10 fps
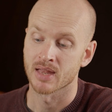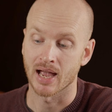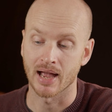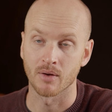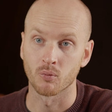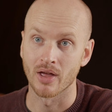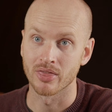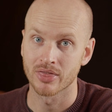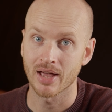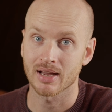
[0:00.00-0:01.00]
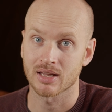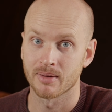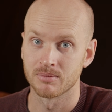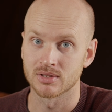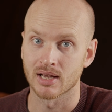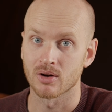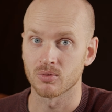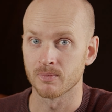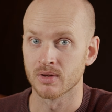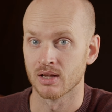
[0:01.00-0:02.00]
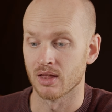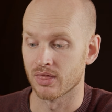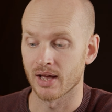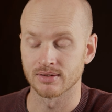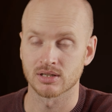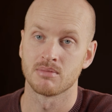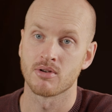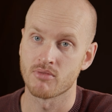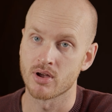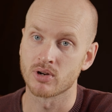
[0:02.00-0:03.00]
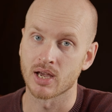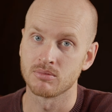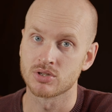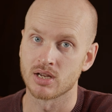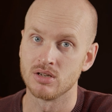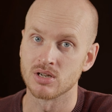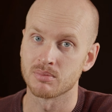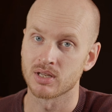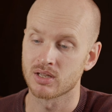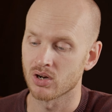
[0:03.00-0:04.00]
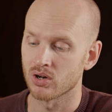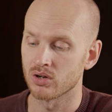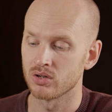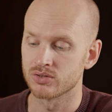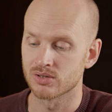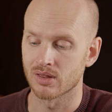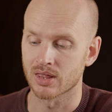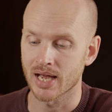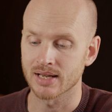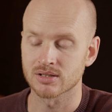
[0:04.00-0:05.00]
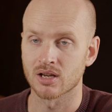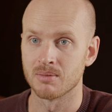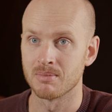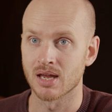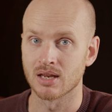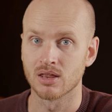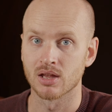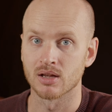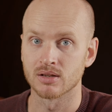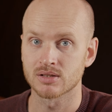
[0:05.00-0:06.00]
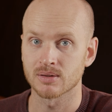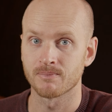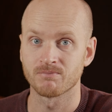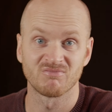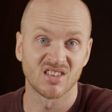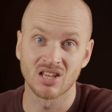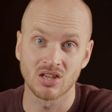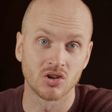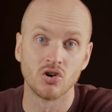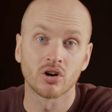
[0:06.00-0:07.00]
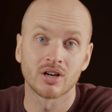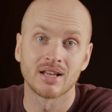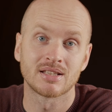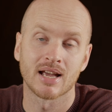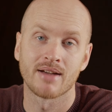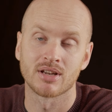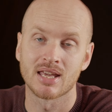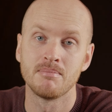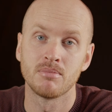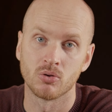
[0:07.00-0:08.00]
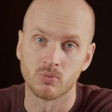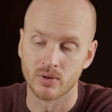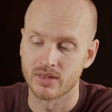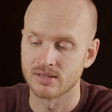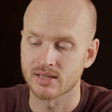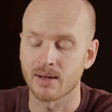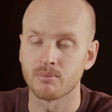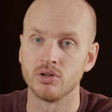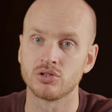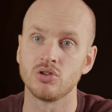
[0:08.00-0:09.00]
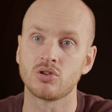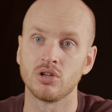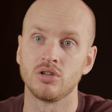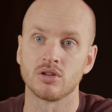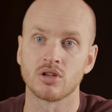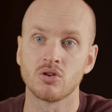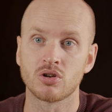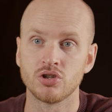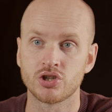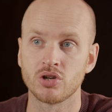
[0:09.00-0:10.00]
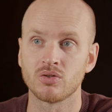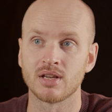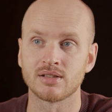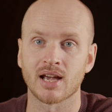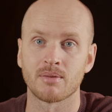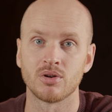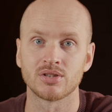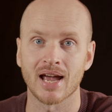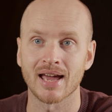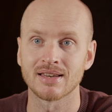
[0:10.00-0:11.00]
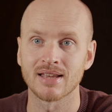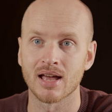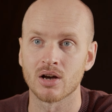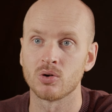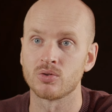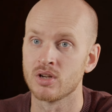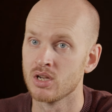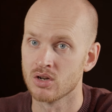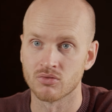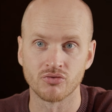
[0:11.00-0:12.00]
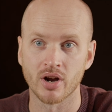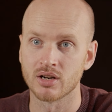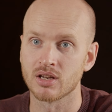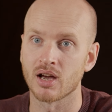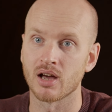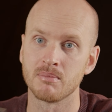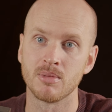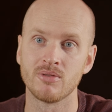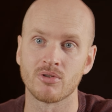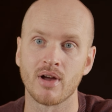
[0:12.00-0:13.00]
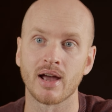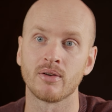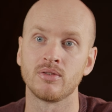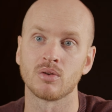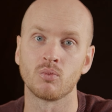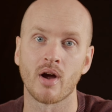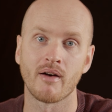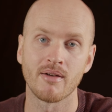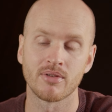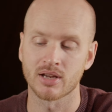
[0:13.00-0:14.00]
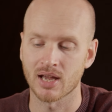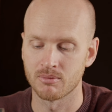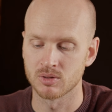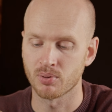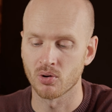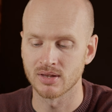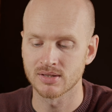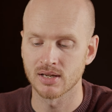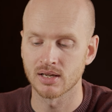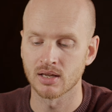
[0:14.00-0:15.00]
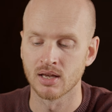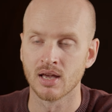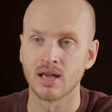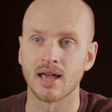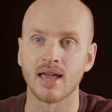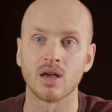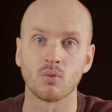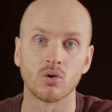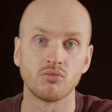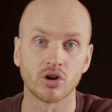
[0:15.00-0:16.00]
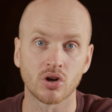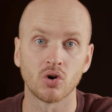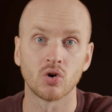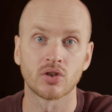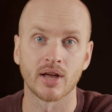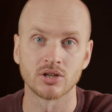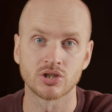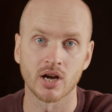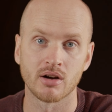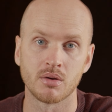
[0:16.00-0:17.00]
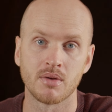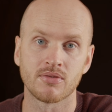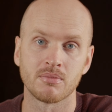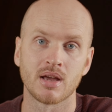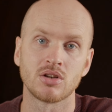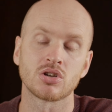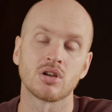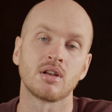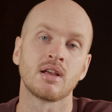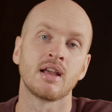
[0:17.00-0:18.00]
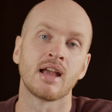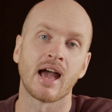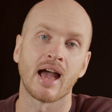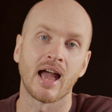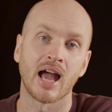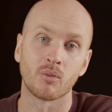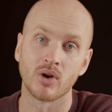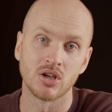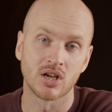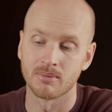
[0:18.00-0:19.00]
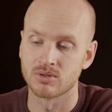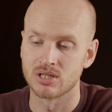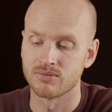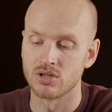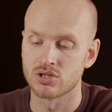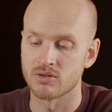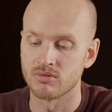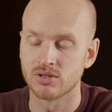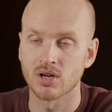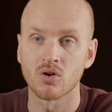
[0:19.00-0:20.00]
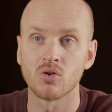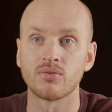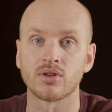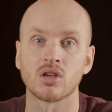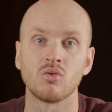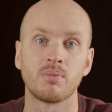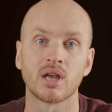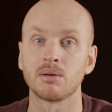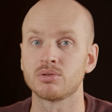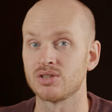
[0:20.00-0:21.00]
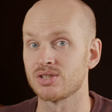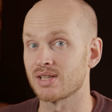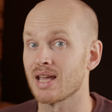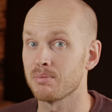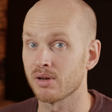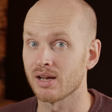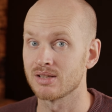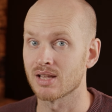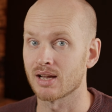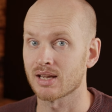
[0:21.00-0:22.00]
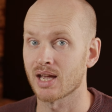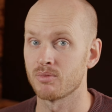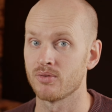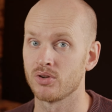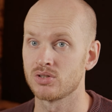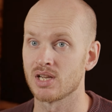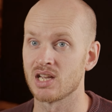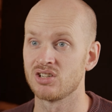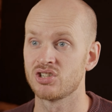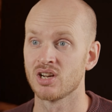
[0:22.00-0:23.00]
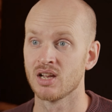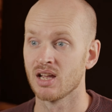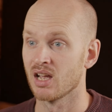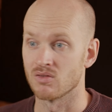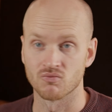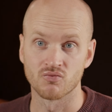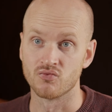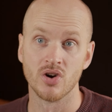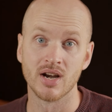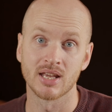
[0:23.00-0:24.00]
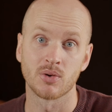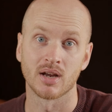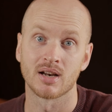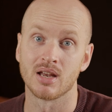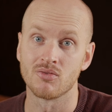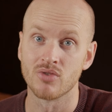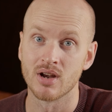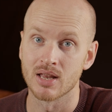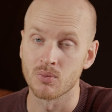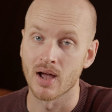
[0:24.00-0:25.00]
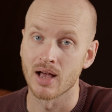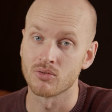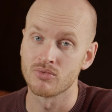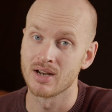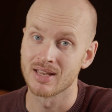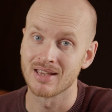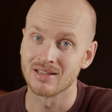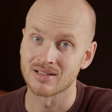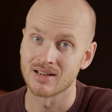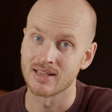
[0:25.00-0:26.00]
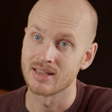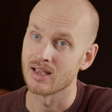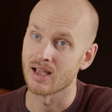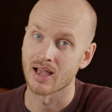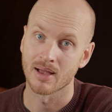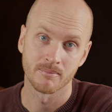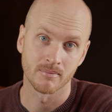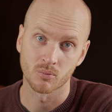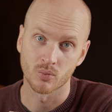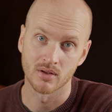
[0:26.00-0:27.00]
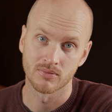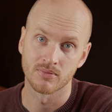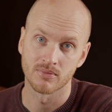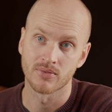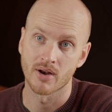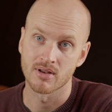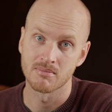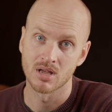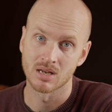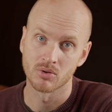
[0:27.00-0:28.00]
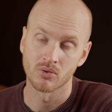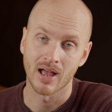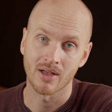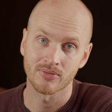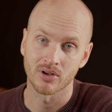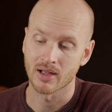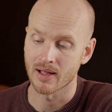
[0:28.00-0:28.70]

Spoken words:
And when that comes out, that's going to be a real game changer, because that's going to mean that you're not going to need to have a gimbal with these cameras. You can shoot these cameras handheld, run and gun, move around, and wherever the camera's pointing, it will record that gyro information. And when you come to DaVinci Resolve, you will be able to stabilize that camera footage really quickly, really well, really easily, with very minimal effort.